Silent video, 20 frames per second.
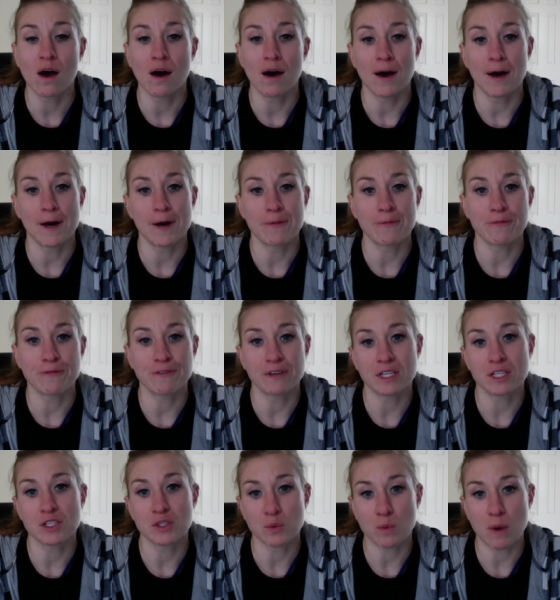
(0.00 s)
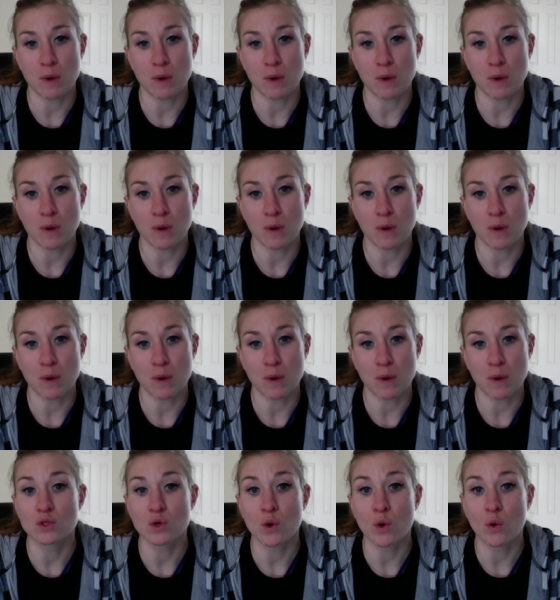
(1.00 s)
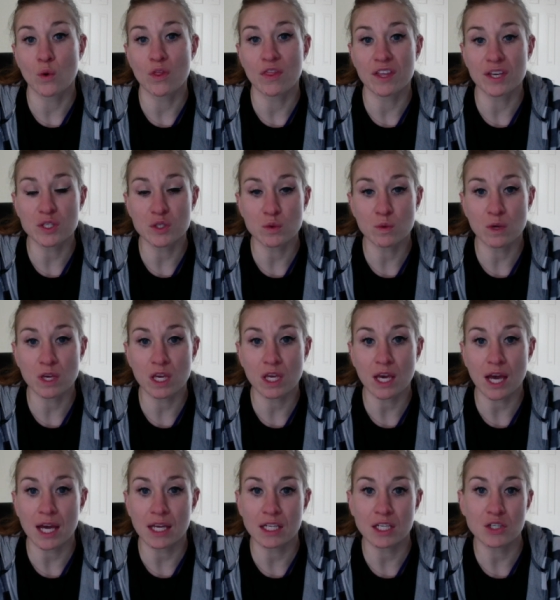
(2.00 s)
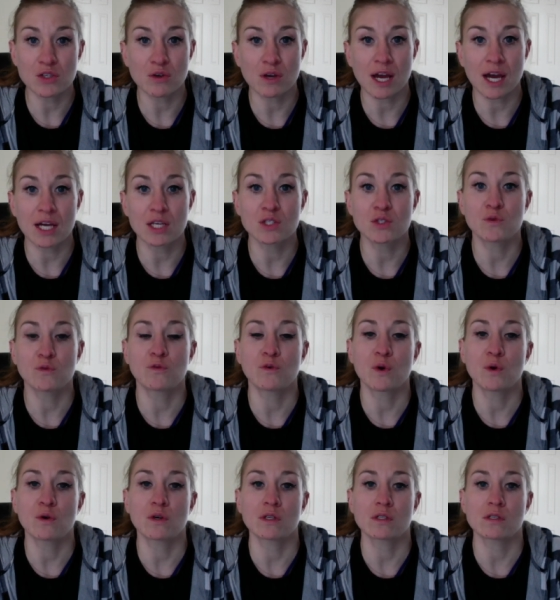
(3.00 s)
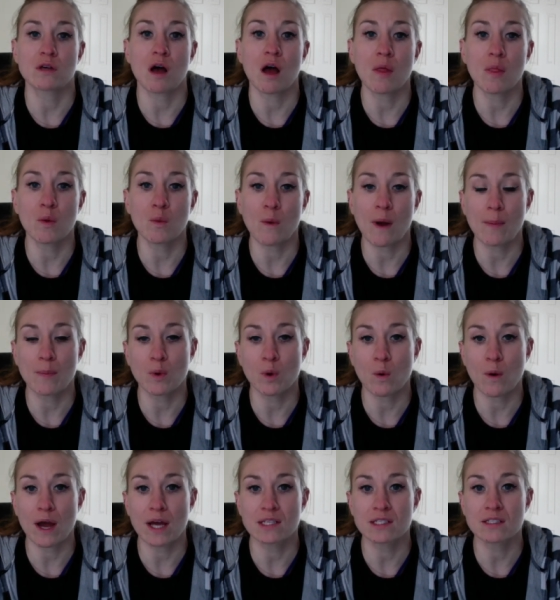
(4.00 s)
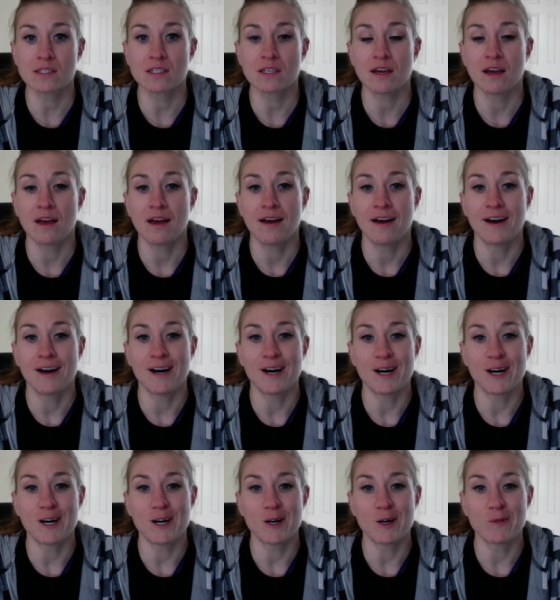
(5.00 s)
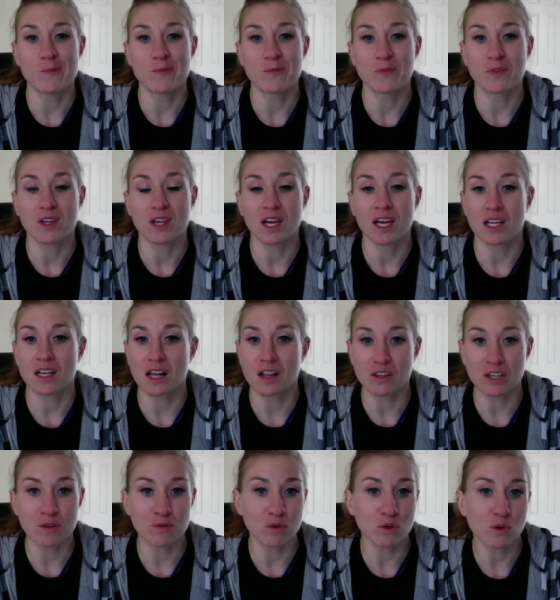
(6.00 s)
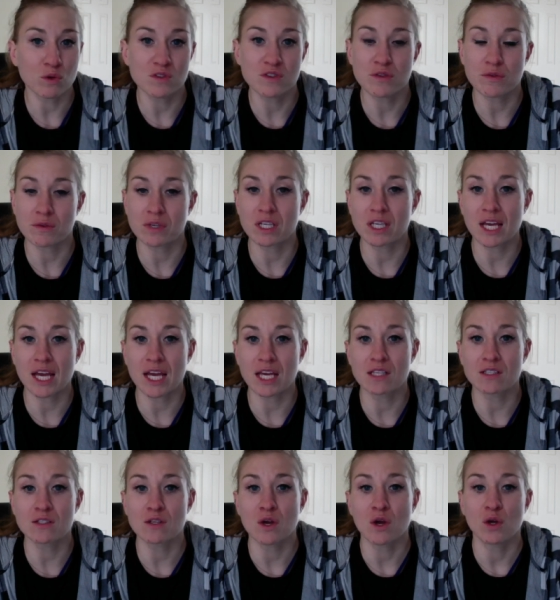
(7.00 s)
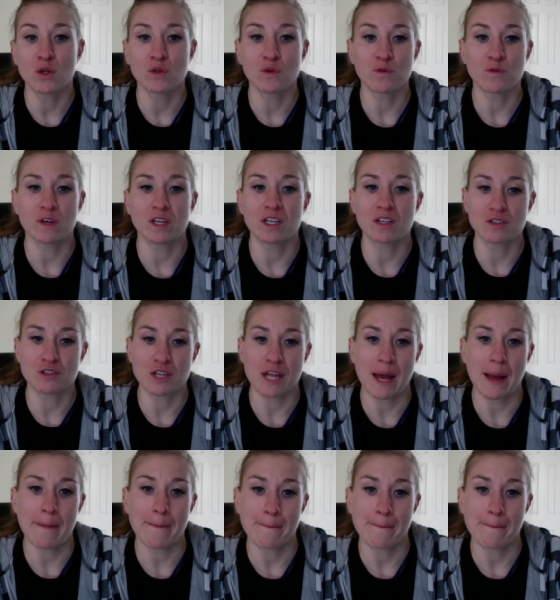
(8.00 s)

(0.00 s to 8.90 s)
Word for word: um, finish the web quest. So this week, I need you guys to focus on the web quest, um, and I'll give you those three days to finish that.